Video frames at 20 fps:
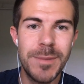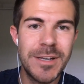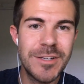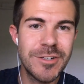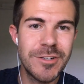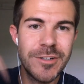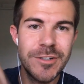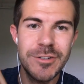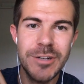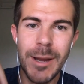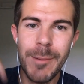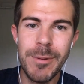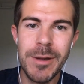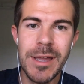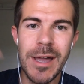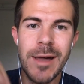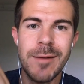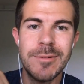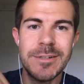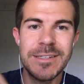Be sure to drop a
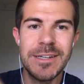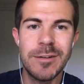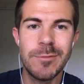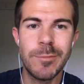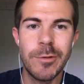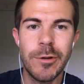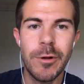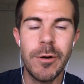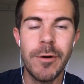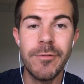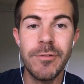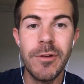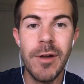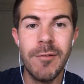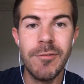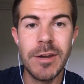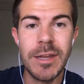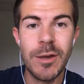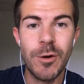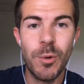comment down below if you
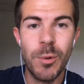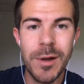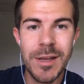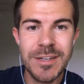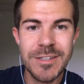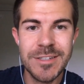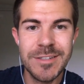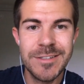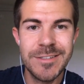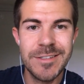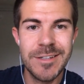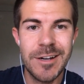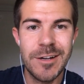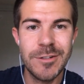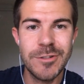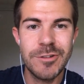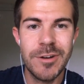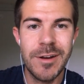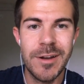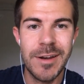have any questions, and
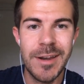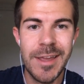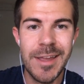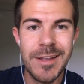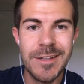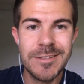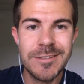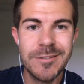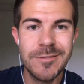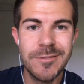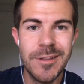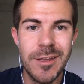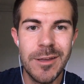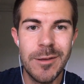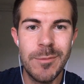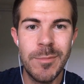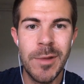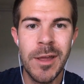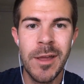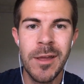I'll try and answer
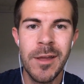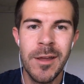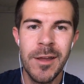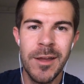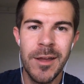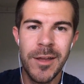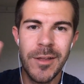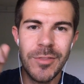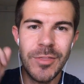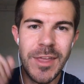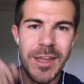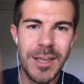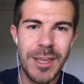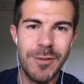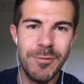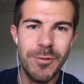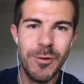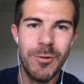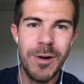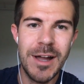them. Thank you
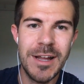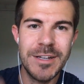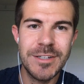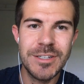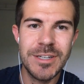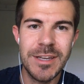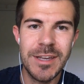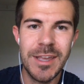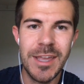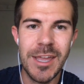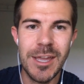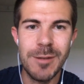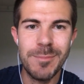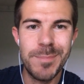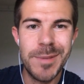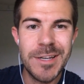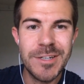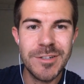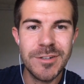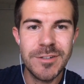for watching, and
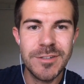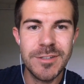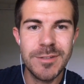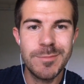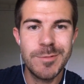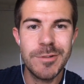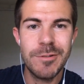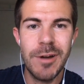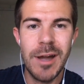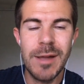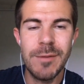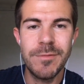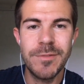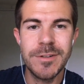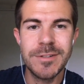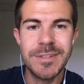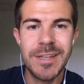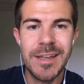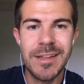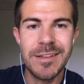be sure to subscribe for
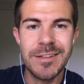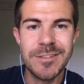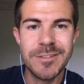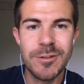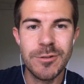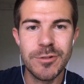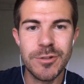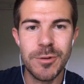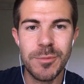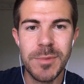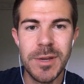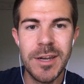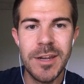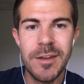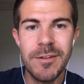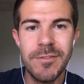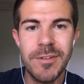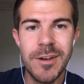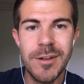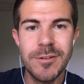daily social
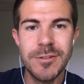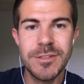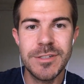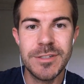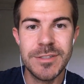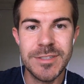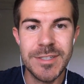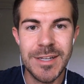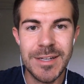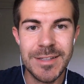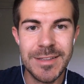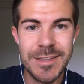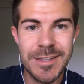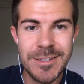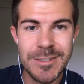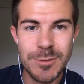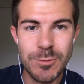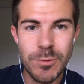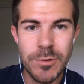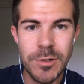media videos just like
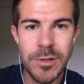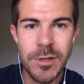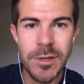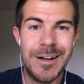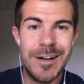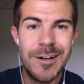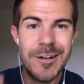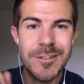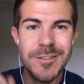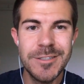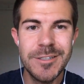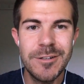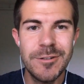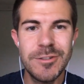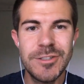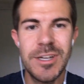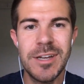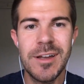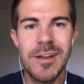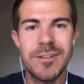this one. Also,
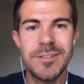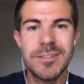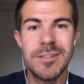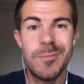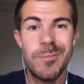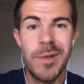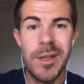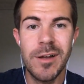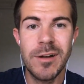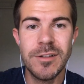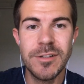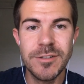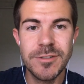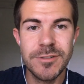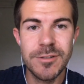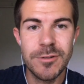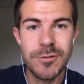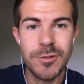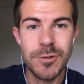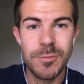check out some of my other
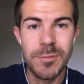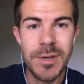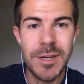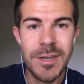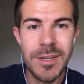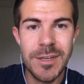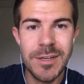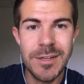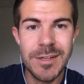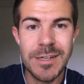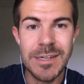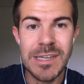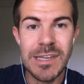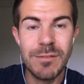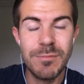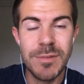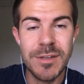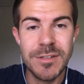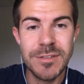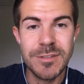social media and
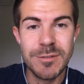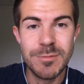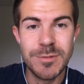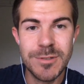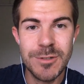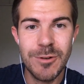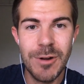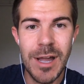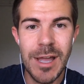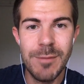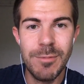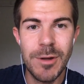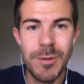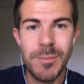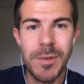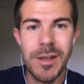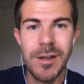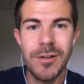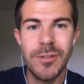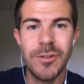give me a subscribe on
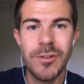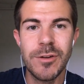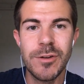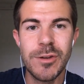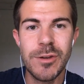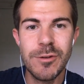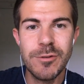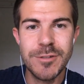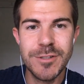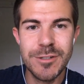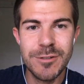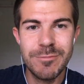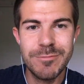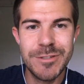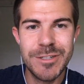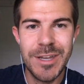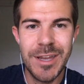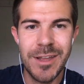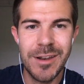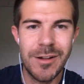my other YouTube
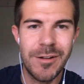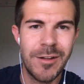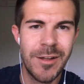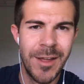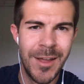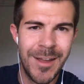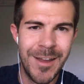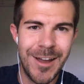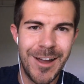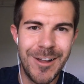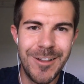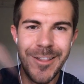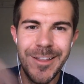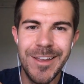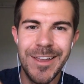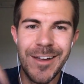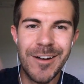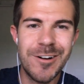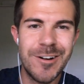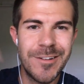channel. I'll
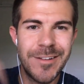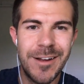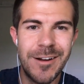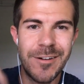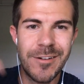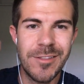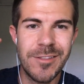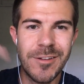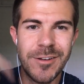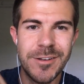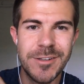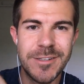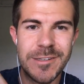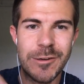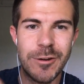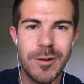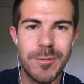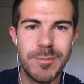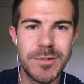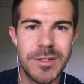link it all down in the
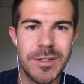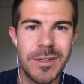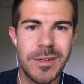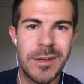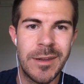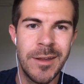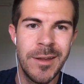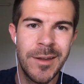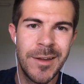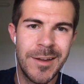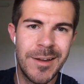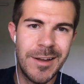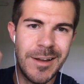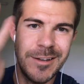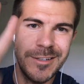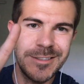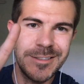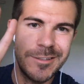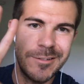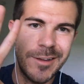description.
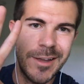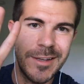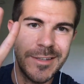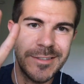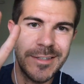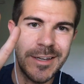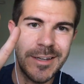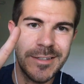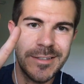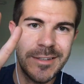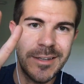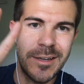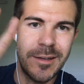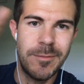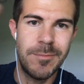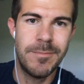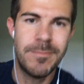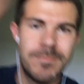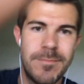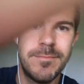I'll see you guys next
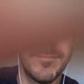time.